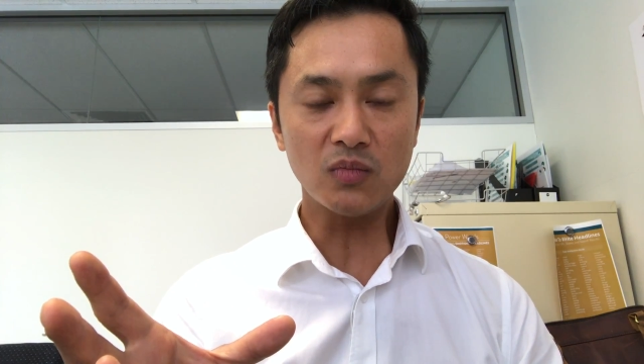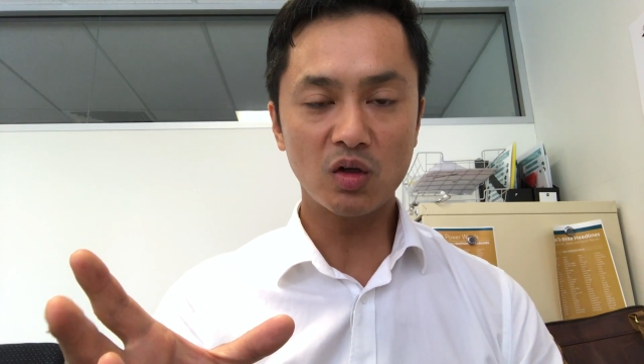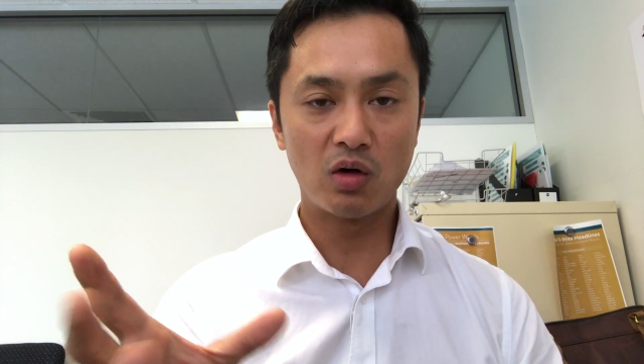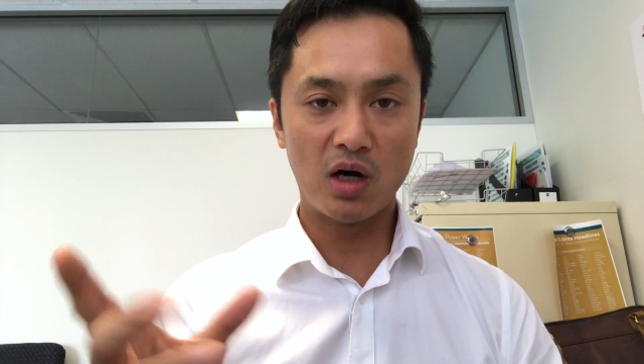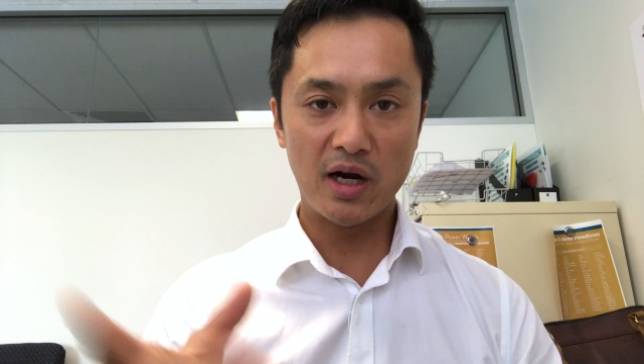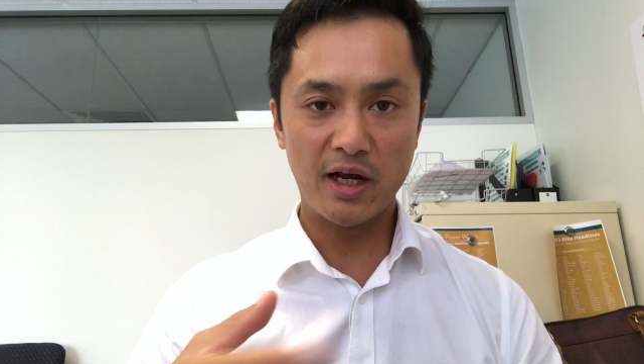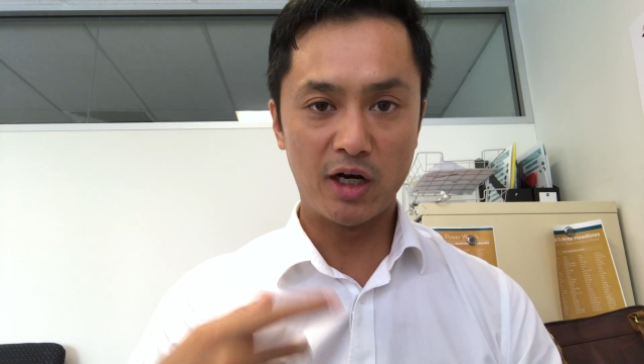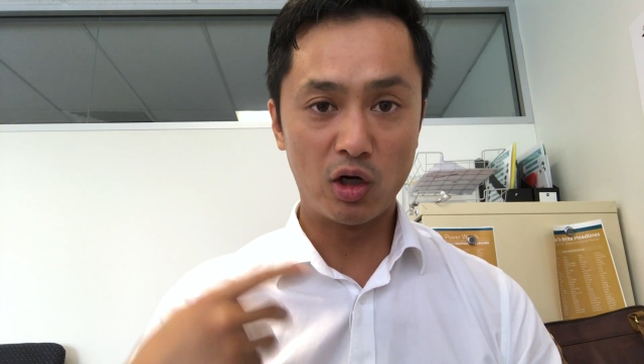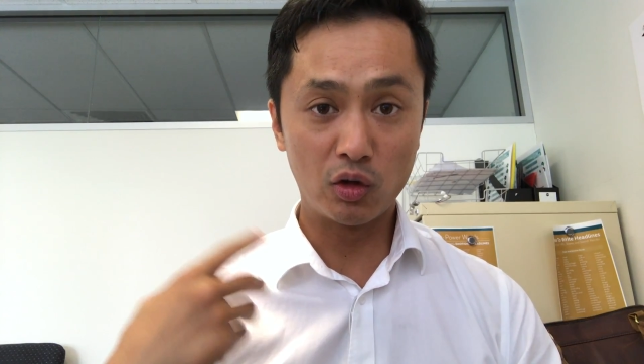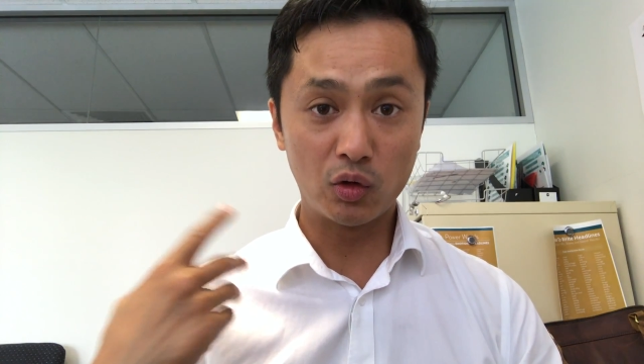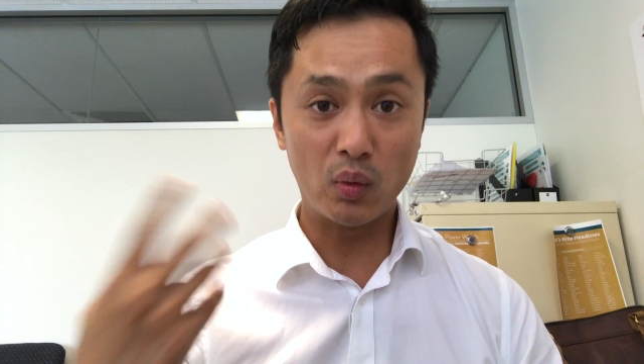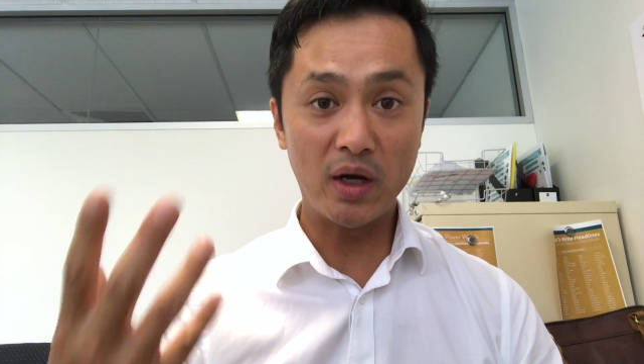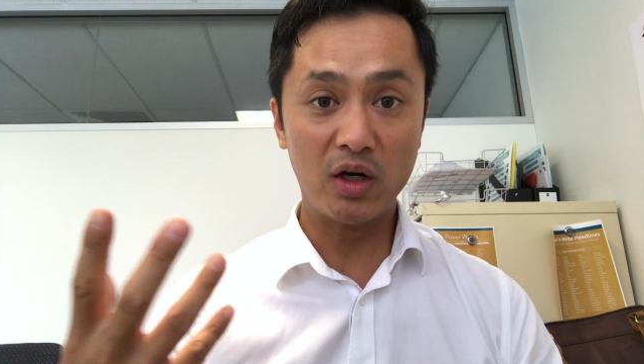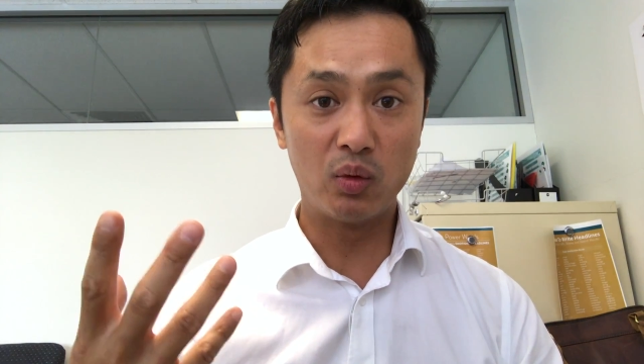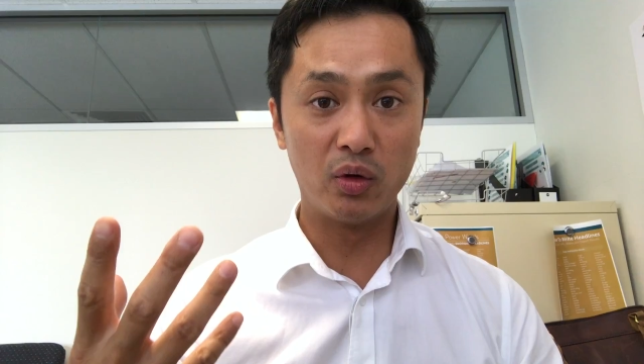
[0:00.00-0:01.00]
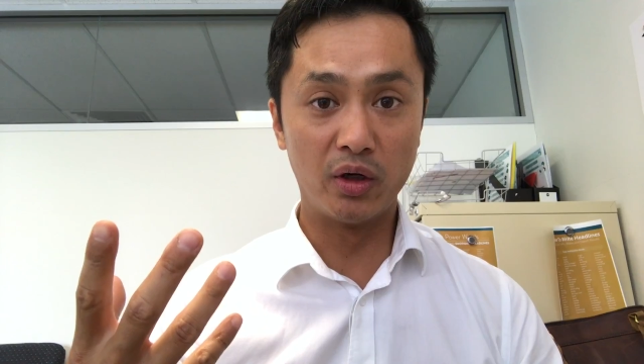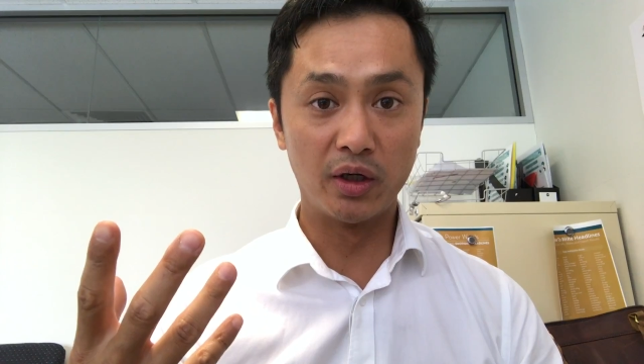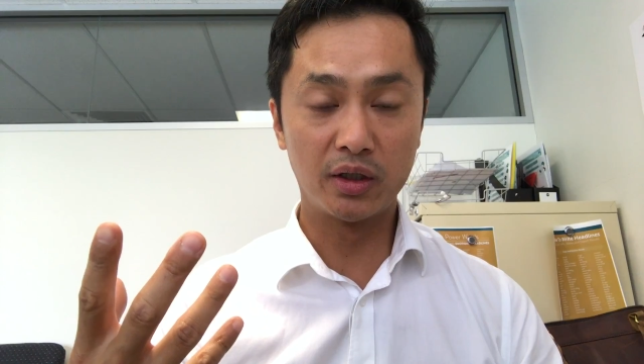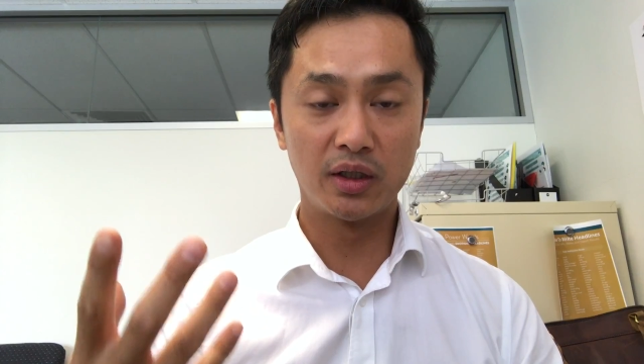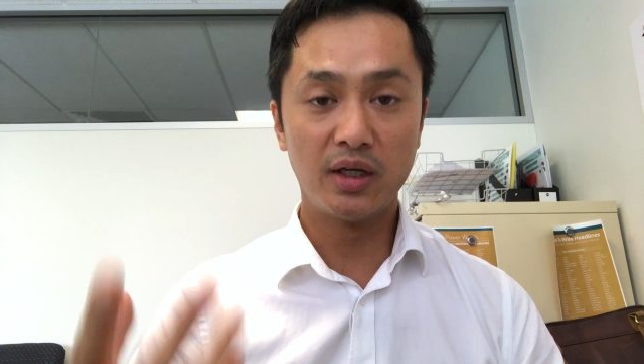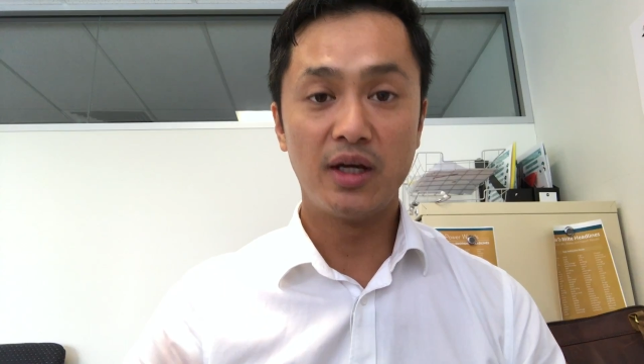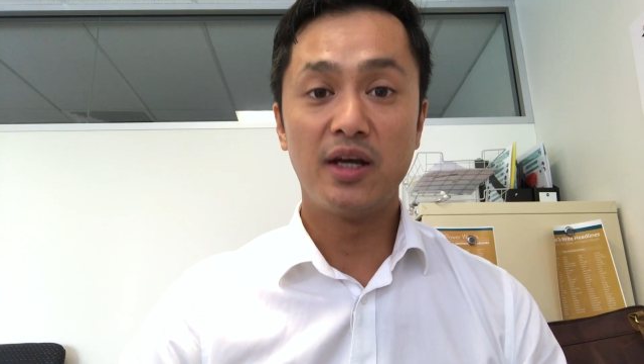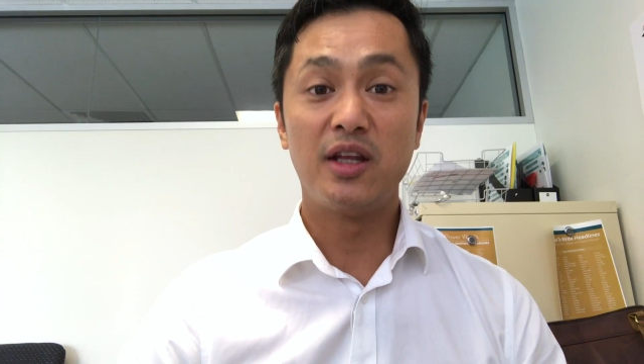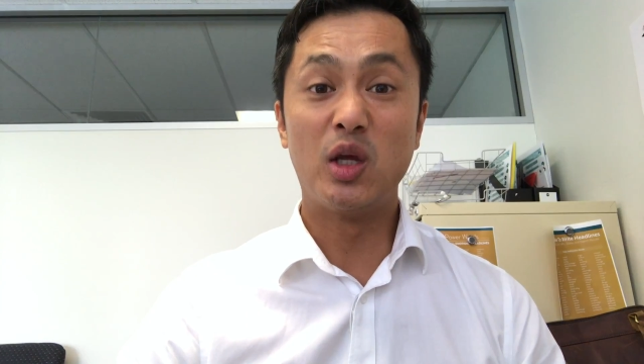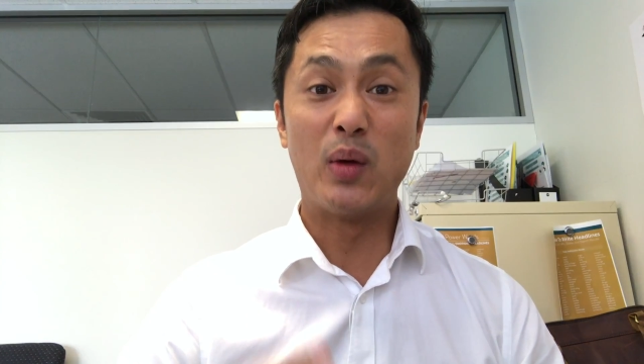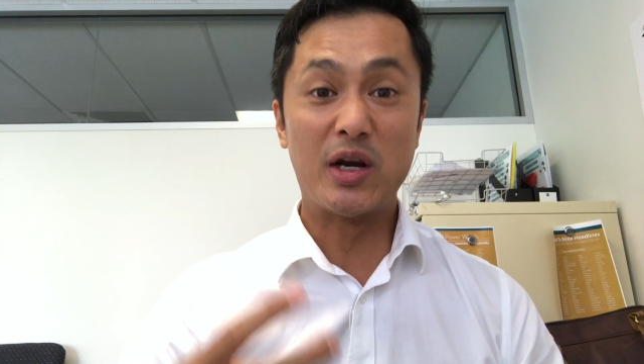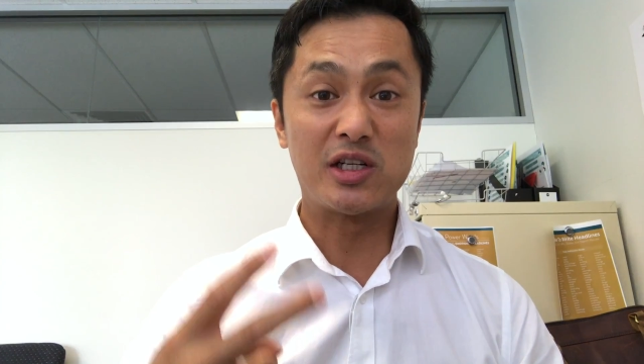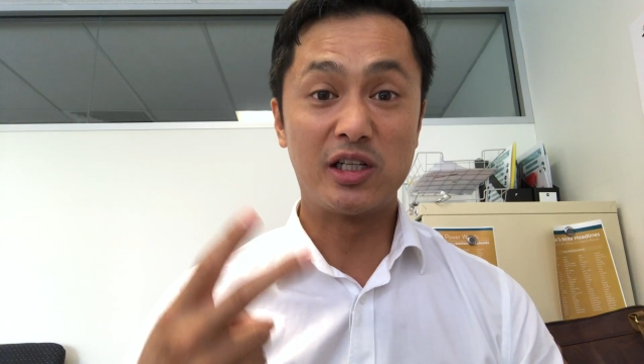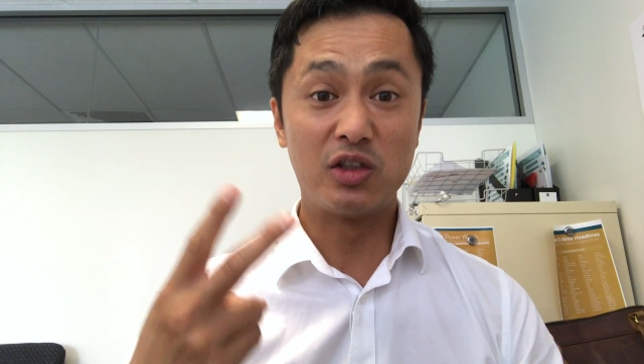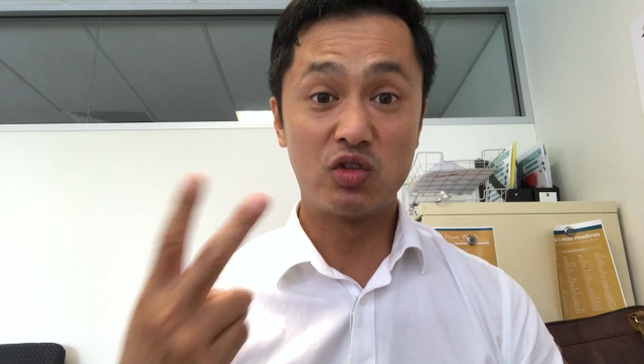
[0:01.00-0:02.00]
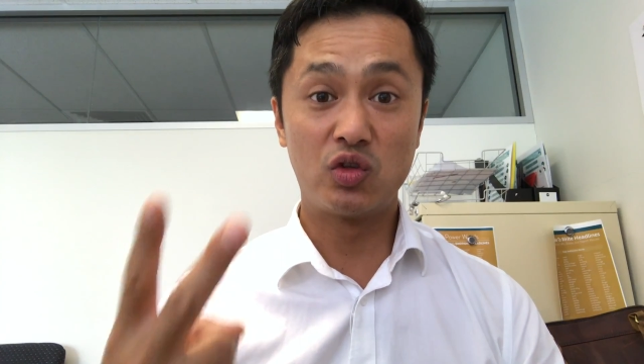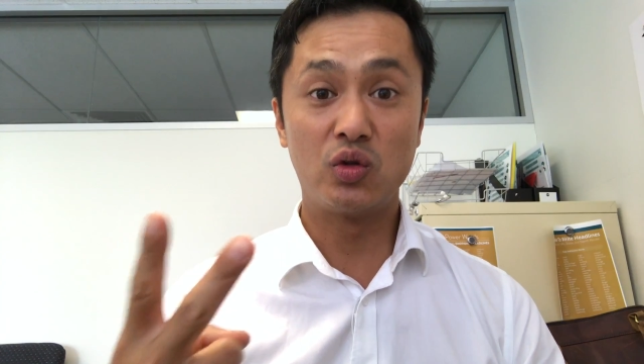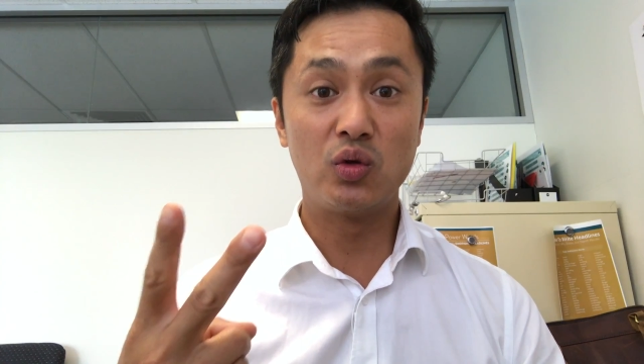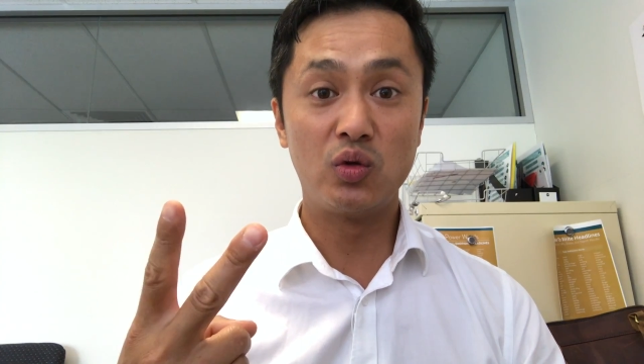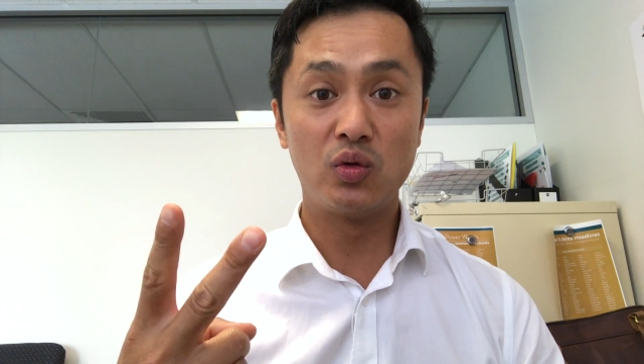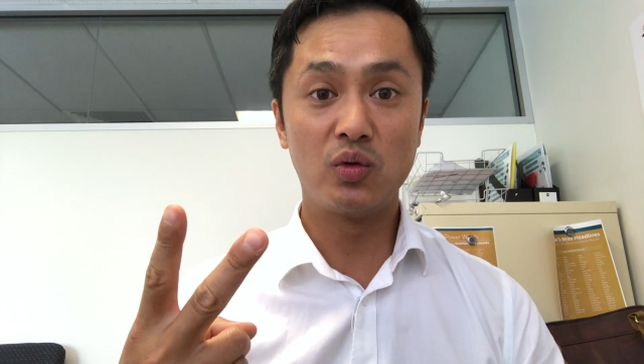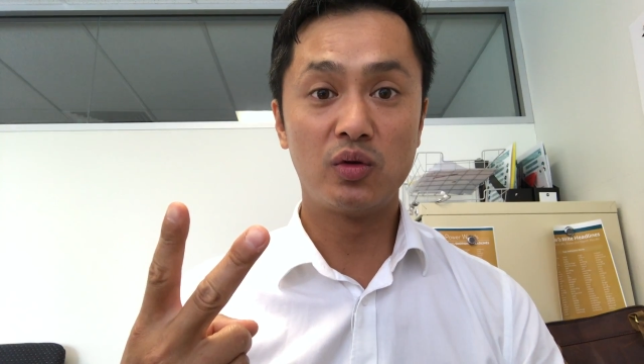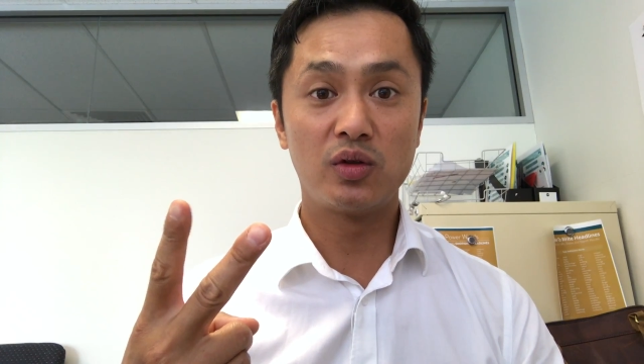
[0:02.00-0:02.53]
right? And on the way to work, there were actually 2